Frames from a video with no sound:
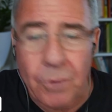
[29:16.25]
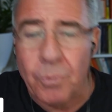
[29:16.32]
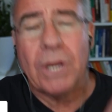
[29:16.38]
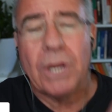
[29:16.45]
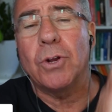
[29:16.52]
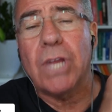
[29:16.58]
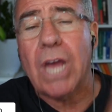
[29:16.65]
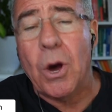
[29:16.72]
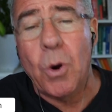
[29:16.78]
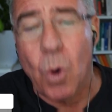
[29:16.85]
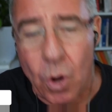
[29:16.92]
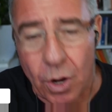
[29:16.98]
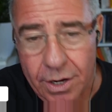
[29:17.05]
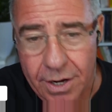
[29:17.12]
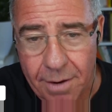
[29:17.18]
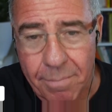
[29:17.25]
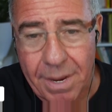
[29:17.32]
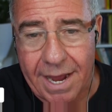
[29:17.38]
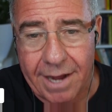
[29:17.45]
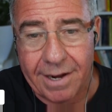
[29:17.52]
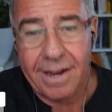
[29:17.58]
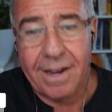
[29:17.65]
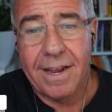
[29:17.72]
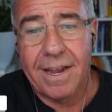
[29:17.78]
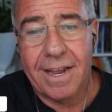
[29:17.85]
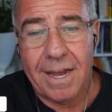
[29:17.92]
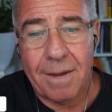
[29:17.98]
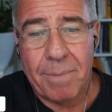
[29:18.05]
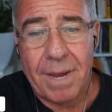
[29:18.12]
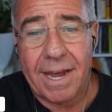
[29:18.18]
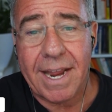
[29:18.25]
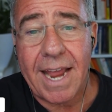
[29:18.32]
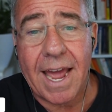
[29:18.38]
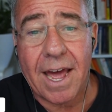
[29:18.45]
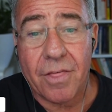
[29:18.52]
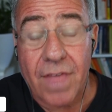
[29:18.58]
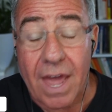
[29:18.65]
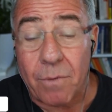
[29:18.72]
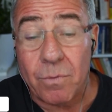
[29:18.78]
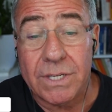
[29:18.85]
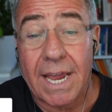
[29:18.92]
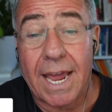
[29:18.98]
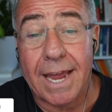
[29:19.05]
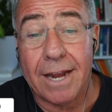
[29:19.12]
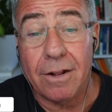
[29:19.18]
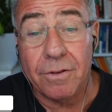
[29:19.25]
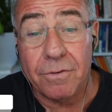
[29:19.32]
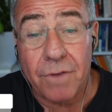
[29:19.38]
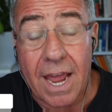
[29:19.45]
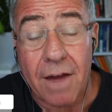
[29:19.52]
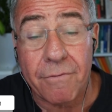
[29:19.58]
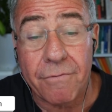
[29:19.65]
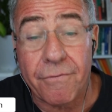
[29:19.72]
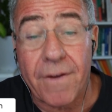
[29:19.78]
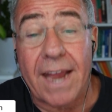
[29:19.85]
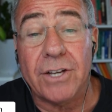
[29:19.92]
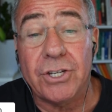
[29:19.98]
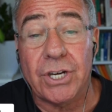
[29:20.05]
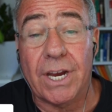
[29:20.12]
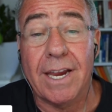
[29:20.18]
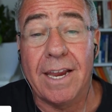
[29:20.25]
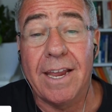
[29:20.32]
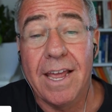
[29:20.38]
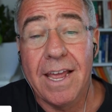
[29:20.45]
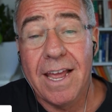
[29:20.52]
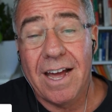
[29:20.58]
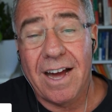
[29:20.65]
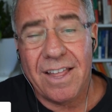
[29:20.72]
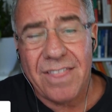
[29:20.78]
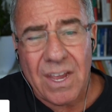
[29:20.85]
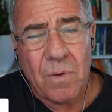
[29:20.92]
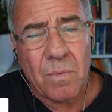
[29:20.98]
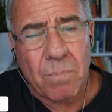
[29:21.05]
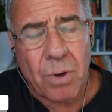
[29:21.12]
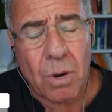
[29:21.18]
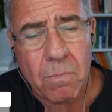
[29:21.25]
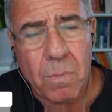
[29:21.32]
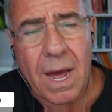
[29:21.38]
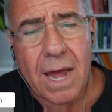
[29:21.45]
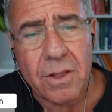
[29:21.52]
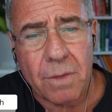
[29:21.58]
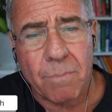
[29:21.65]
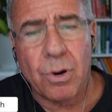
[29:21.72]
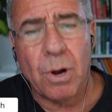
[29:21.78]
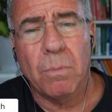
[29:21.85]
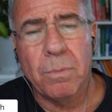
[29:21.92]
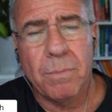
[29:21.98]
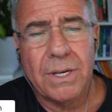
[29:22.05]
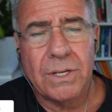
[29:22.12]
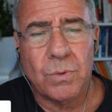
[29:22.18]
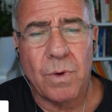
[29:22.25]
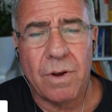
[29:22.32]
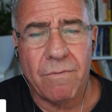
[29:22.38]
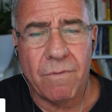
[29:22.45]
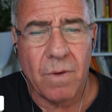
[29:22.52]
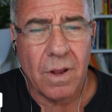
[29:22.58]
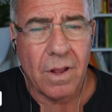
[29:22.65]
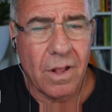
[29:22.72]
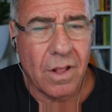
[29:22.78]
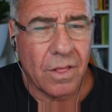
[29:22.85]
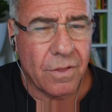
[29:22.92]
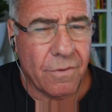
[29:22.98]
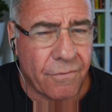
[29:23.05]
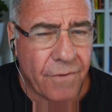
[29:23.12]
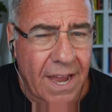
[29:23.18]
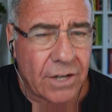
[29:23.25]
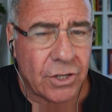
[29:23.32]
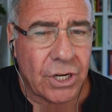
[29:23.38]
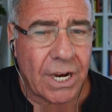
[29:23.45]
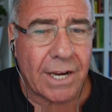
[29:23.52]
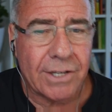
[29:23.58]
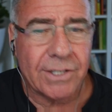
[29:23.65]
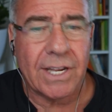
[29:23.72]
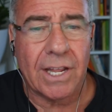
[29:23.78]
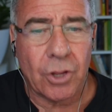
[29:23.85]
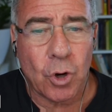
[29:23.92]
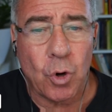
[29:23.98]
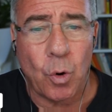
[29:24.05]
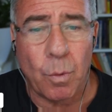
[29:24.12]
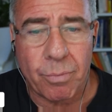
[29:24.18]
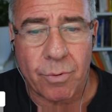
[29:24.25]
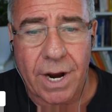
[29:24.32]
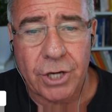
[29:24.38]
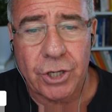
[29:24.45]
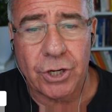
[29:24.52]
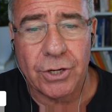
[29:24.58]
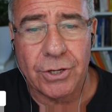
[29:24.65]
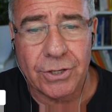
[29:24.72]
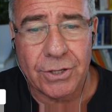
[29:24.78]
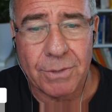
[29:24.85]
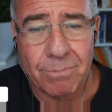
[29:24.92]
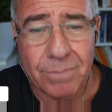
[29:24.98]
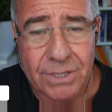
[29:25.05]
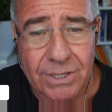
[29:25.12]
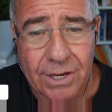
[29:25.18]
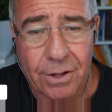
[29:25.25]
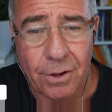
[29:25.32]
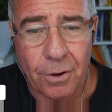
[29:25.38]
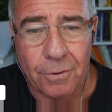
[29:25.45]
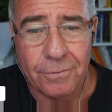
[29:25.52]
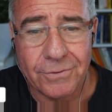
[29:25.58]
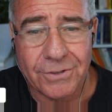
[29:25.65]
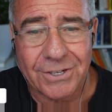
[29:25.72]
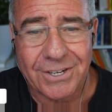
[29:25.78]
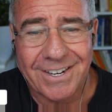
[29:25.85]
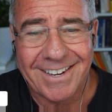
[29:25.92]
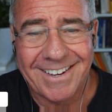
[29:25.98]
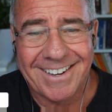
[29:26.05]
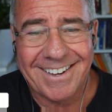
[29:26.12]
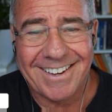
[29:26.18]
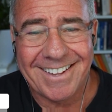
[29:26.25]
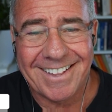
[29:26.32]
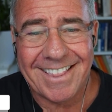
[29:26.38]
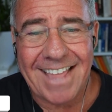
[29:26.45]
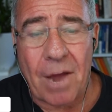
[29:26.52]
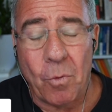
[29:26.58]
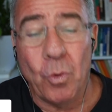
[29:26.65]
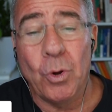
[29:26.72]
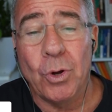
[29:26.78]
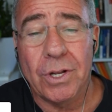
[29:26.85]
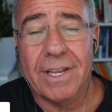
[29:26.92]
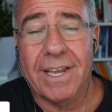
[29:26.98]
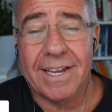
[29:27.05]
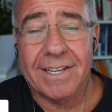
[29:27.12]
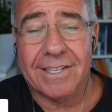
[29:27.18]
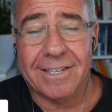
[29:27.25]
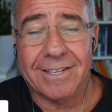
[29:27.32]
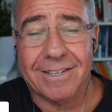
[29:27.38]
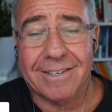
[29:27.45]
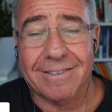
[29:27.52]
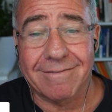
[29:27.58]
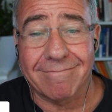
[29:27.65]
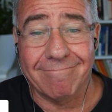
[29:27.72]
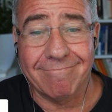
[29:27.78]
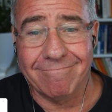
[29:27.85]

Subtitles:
we could go on about how that was handled and how fact-checking. I think part of the problem is when the fact-checkers are the corporations themselves, that word gets